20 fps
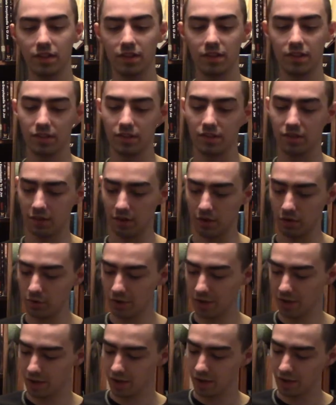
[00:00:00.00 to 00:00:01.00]
so,
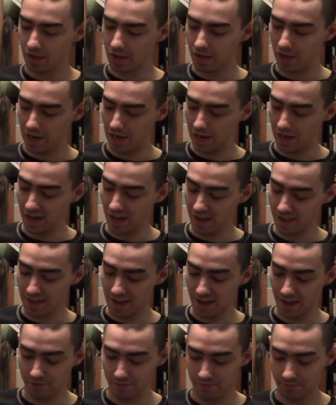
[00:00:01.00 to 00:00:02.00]
yeah.